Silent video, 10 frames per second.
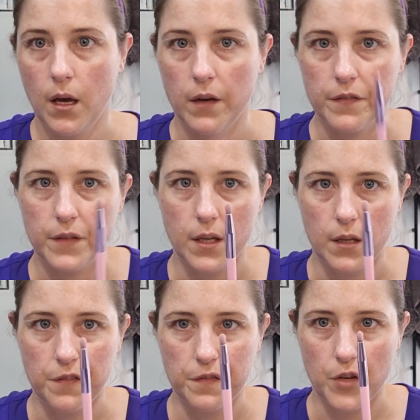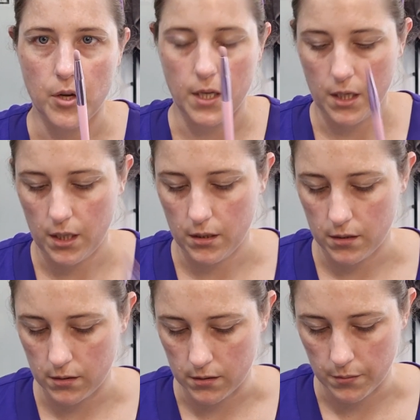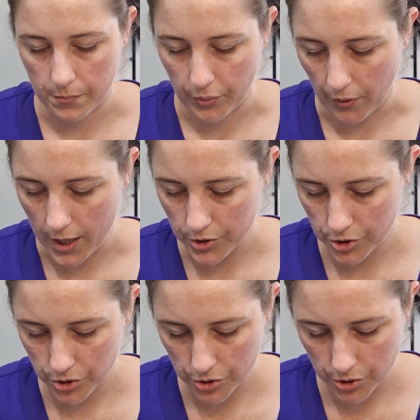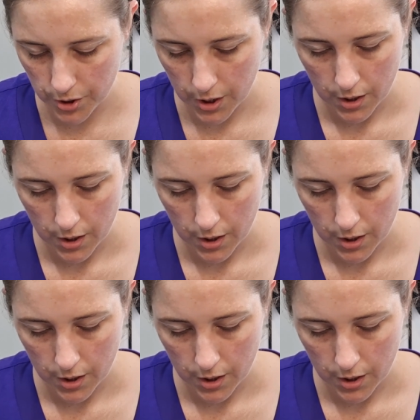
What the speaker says: a fairly fine-ended brush.